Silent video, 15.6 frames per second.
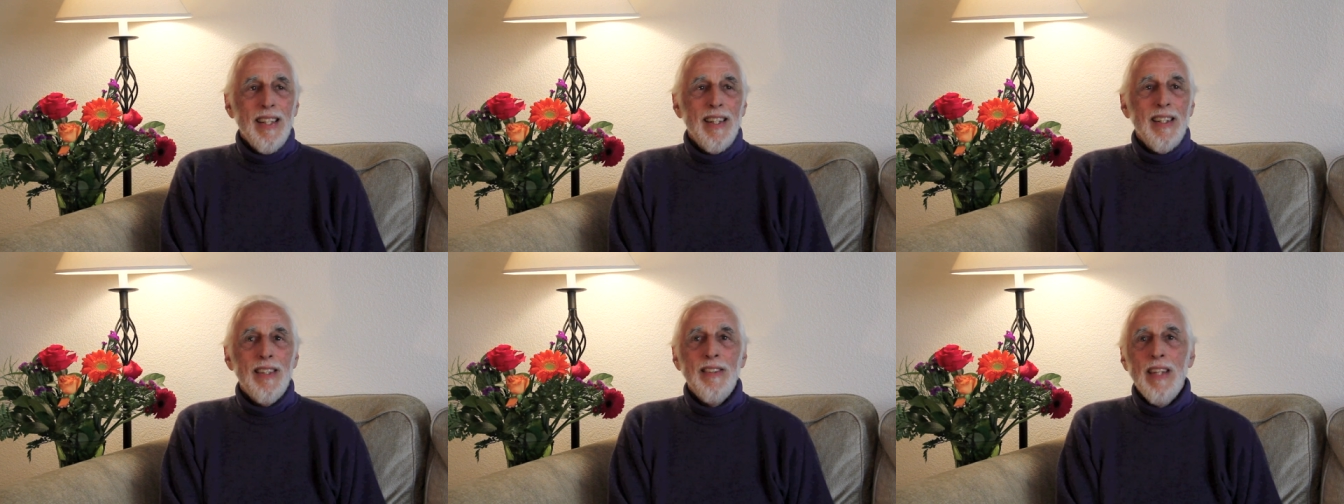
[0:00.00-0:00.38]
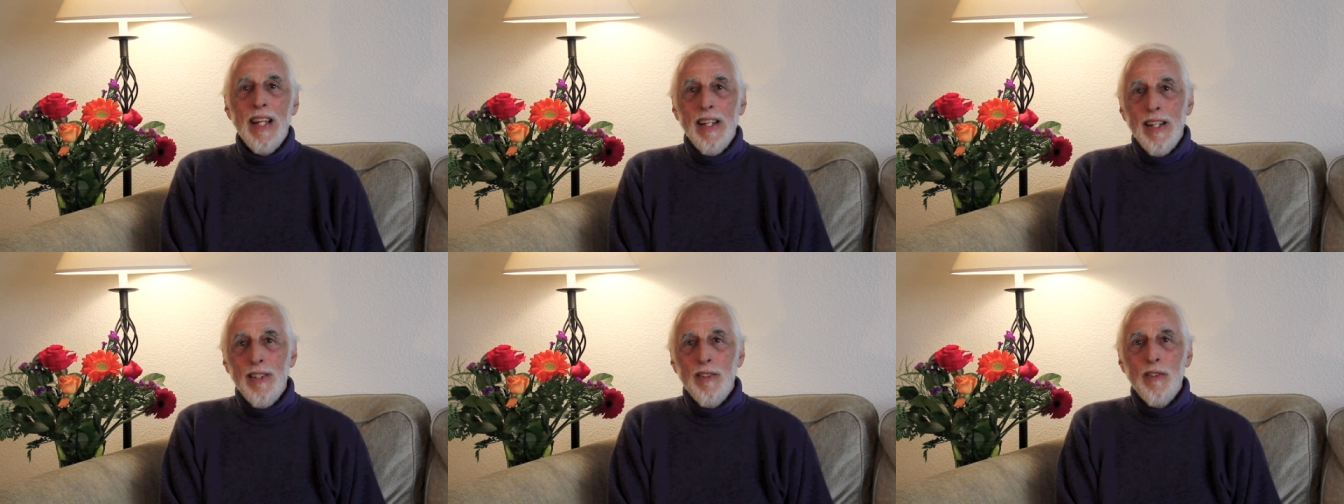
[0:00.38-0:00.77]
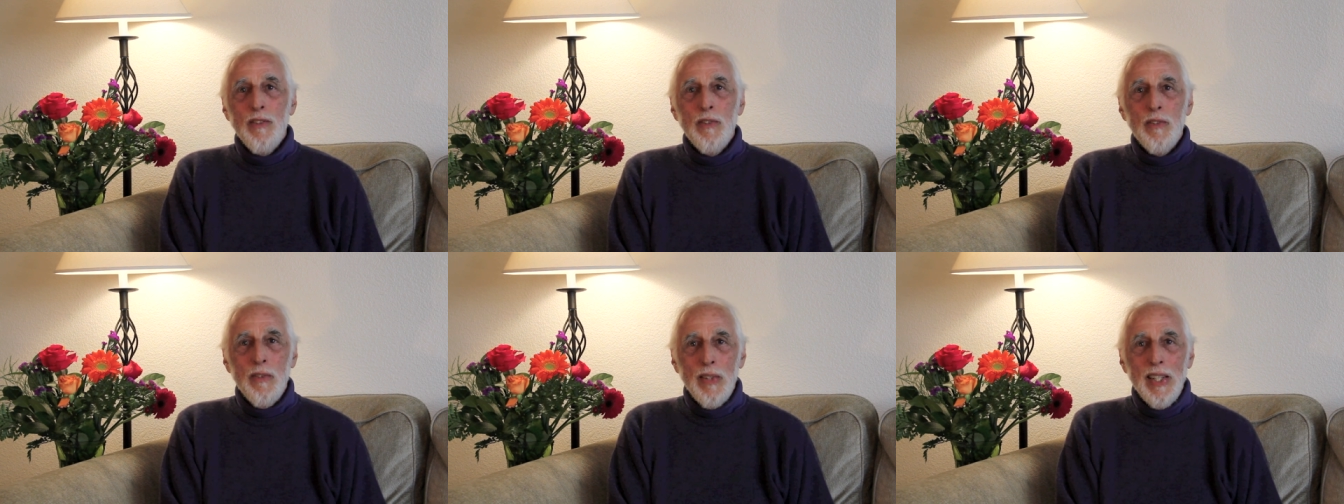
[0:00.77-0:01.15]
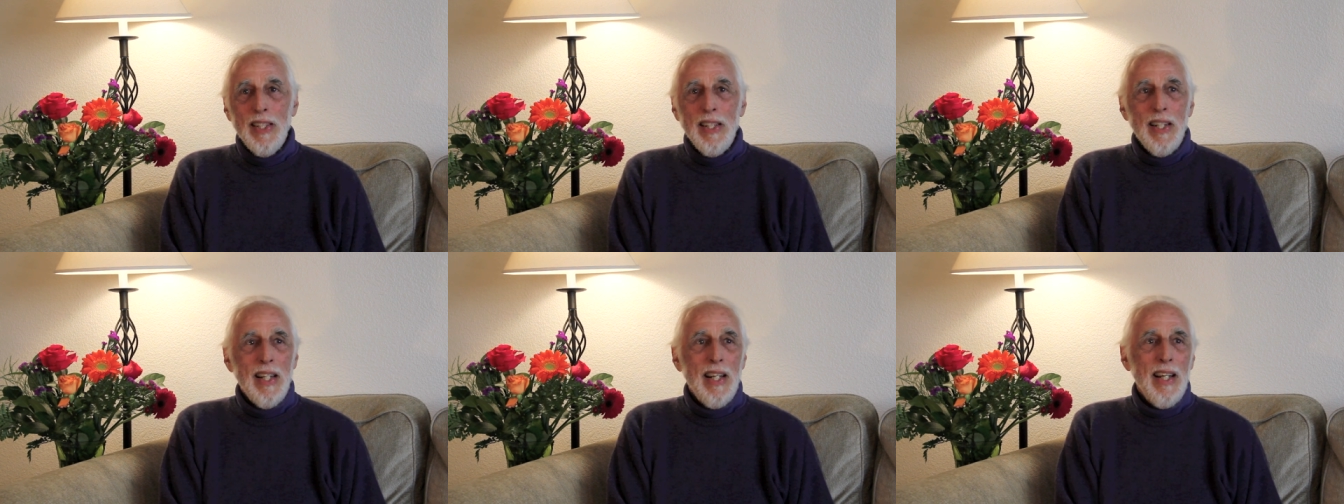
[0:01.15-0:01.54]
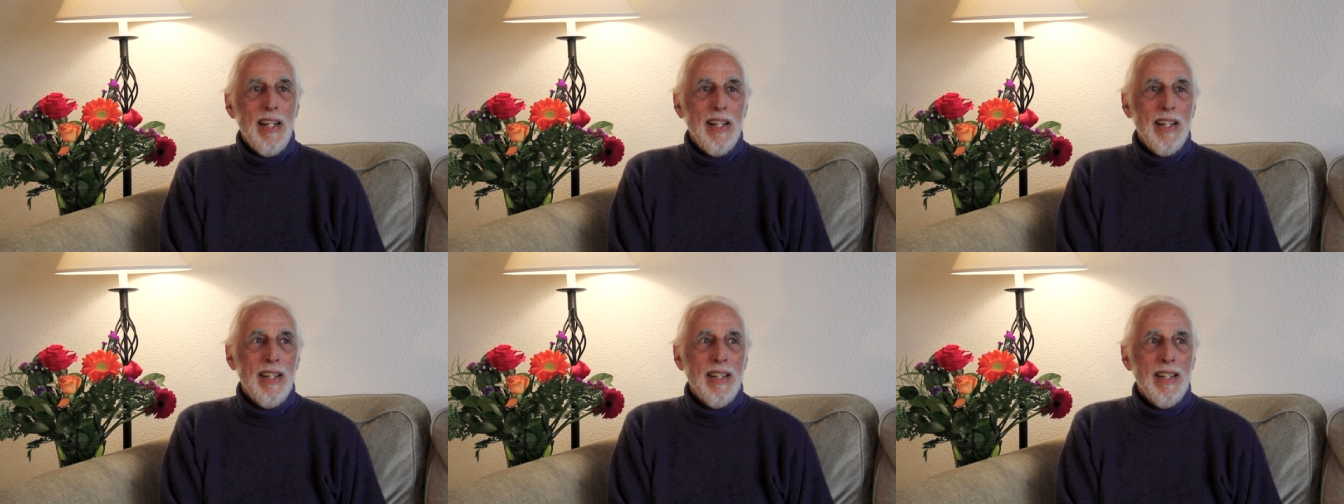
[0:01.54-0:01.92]
a dead-end street,
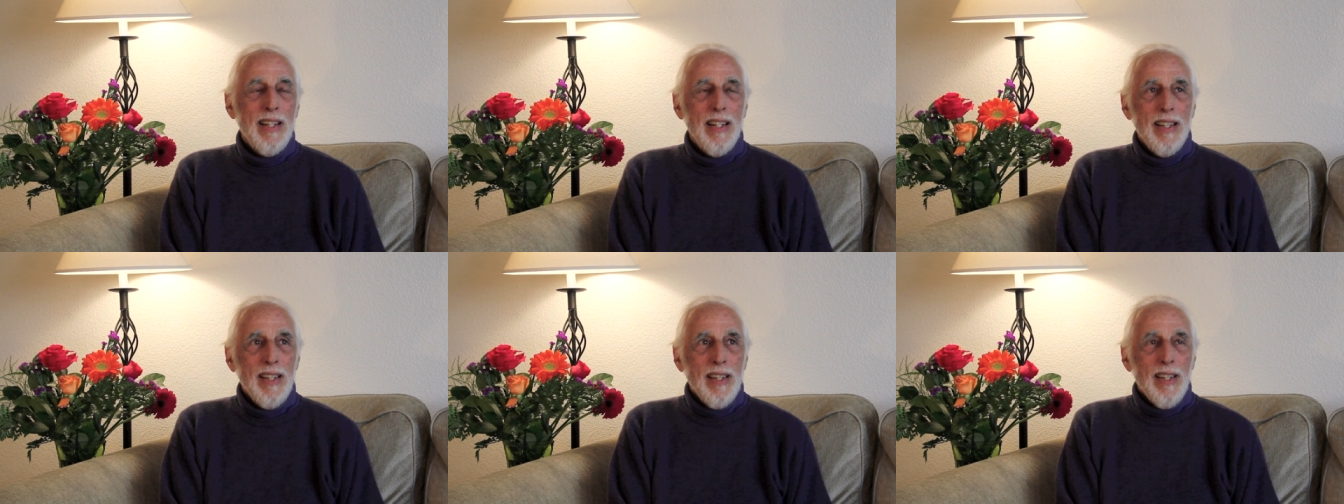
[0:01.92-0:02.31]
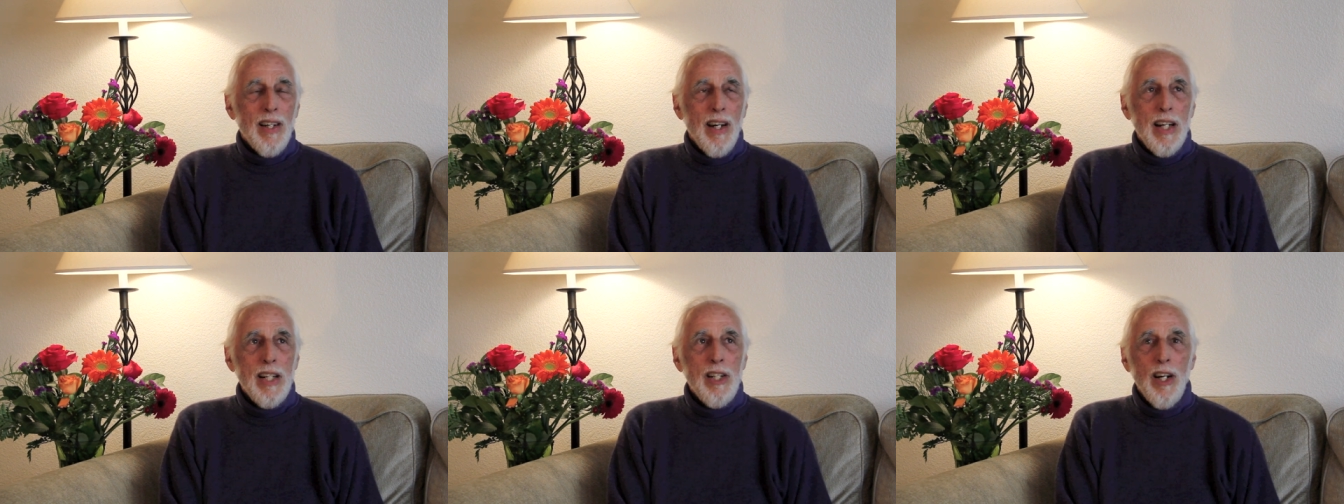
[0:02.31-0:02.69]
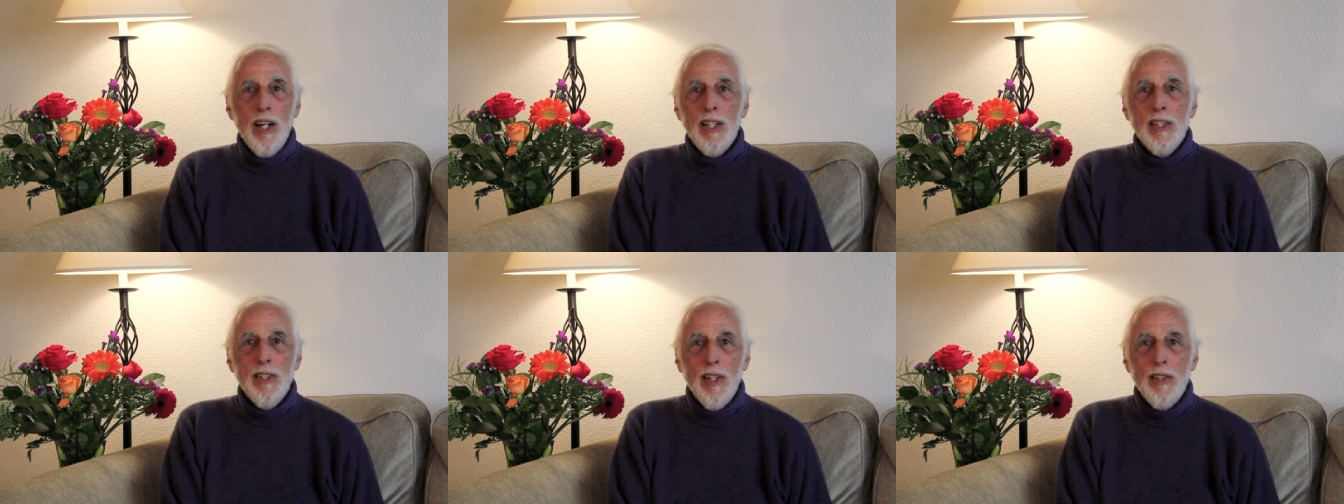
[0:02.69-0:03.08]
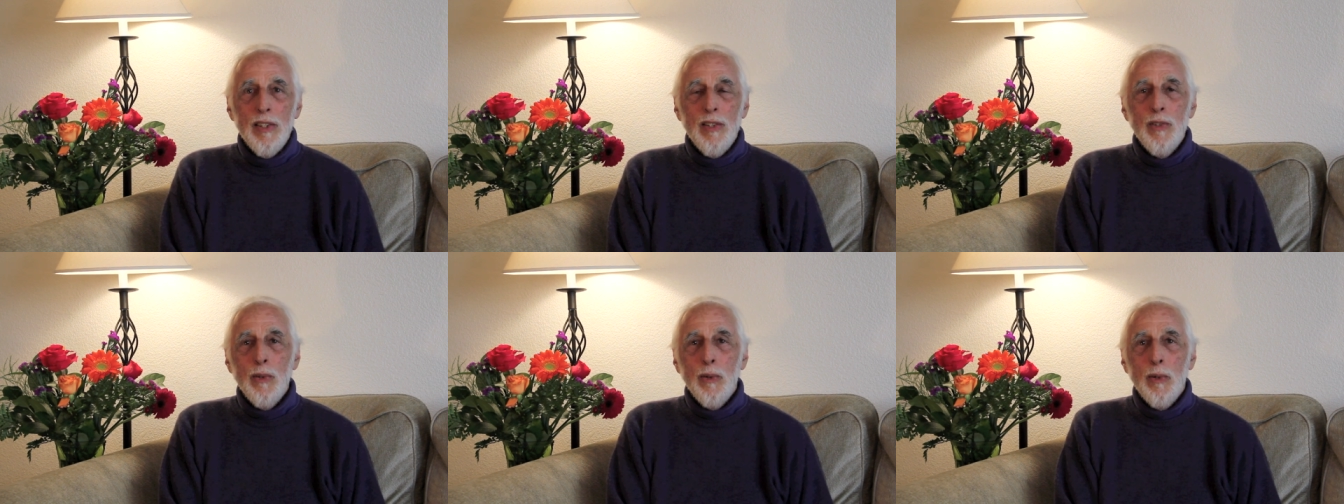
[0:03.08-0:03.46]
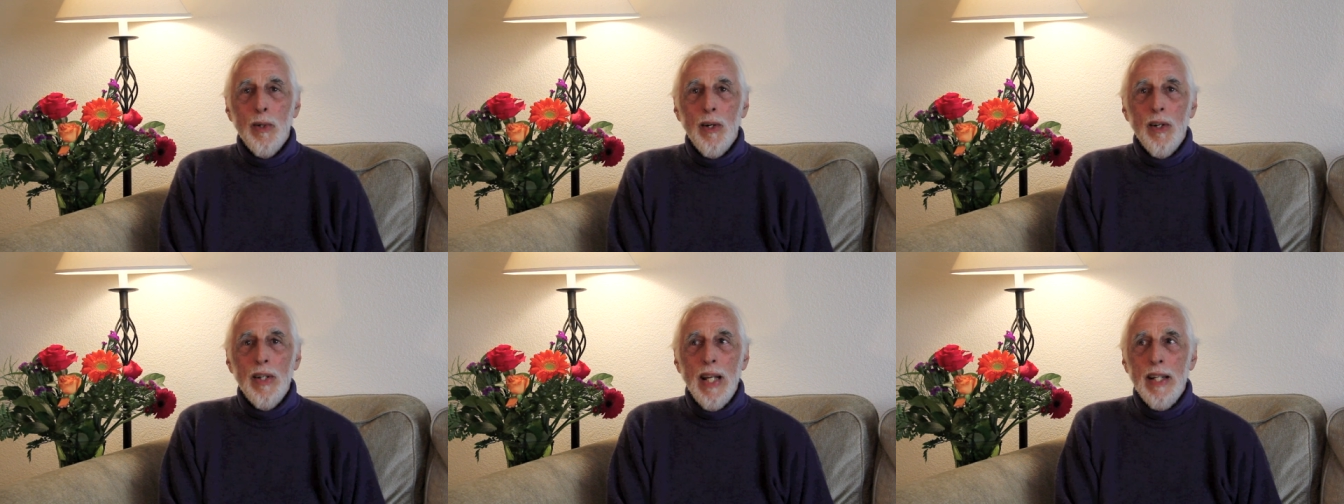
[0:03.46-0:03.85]
and I knocked on the
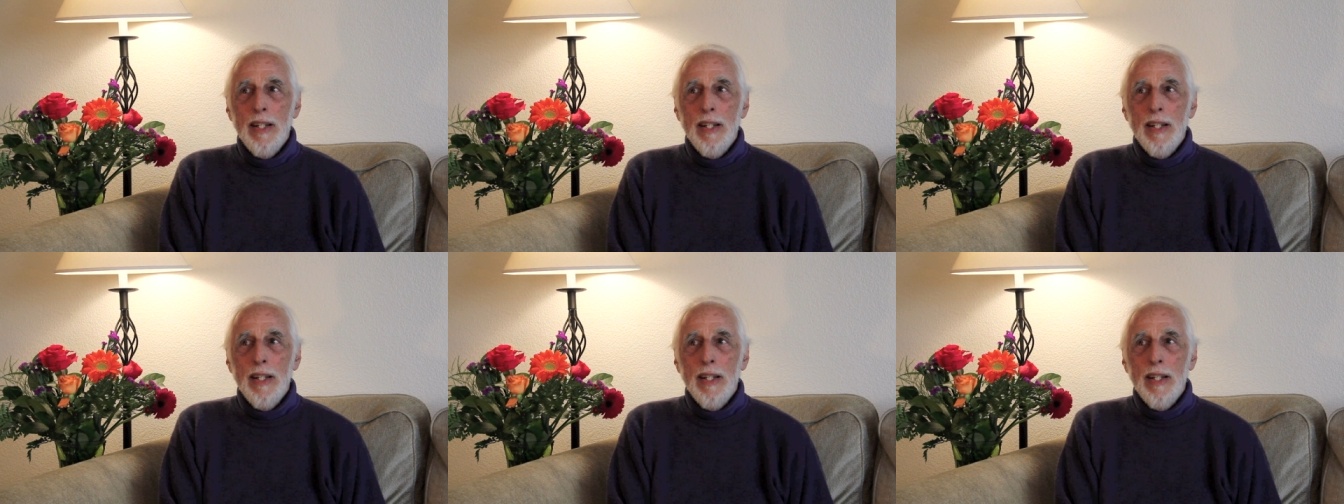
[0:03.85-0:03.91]
door,